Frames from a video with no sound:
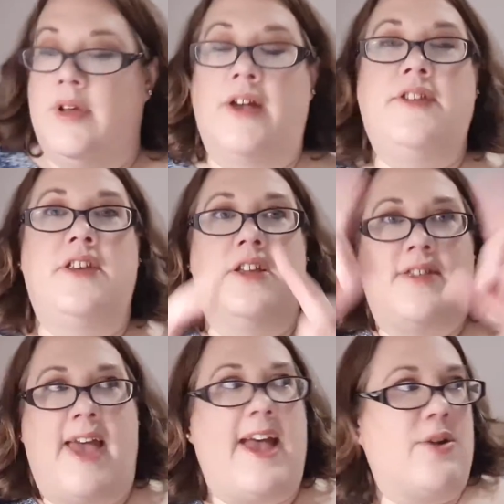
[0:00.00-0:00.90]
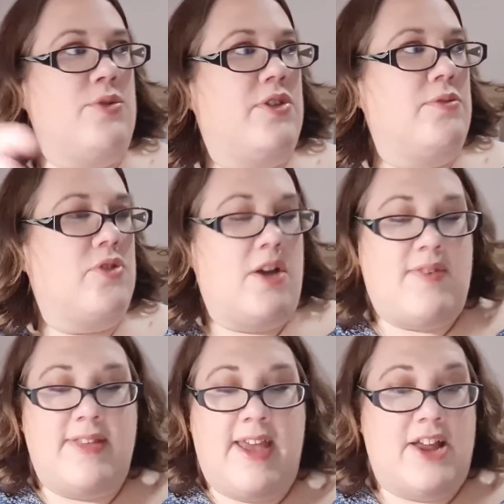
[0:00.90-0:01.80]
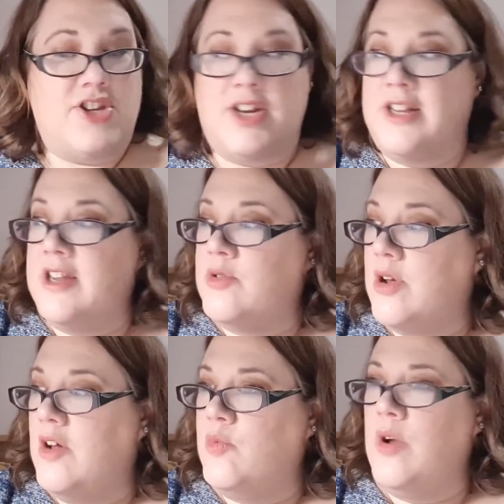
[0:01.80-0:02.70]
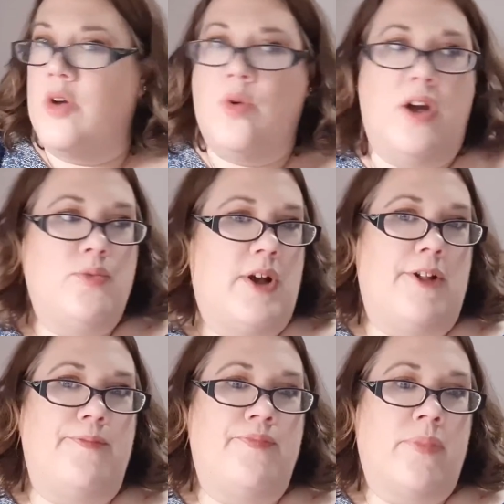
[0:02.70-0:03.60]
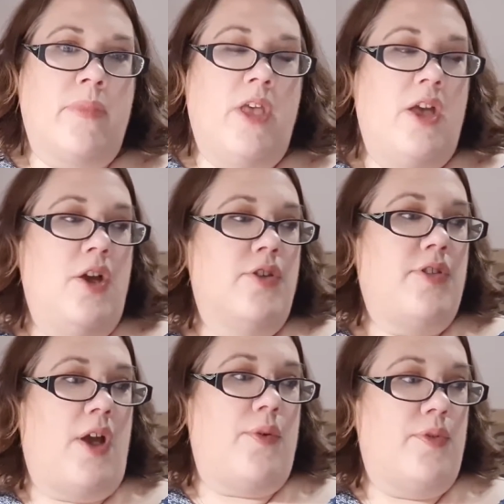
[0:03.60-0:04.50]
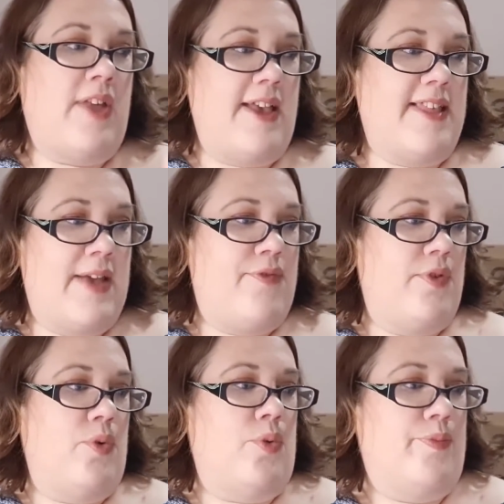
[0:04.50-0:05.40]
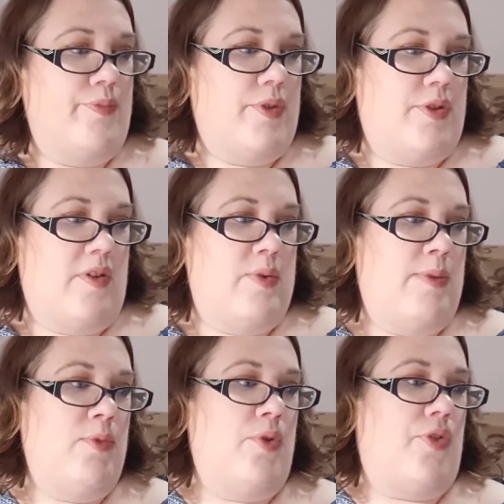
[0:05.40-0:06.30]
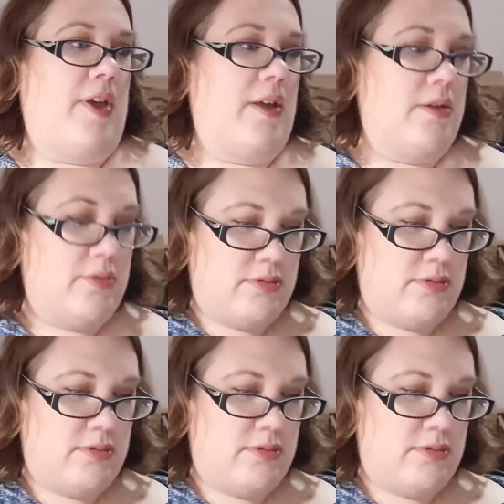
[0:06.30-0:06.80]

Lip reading: I did a tag with them to go around the edge and it did kind of work quite well. So that's everything. Oh, sorry, one more thing.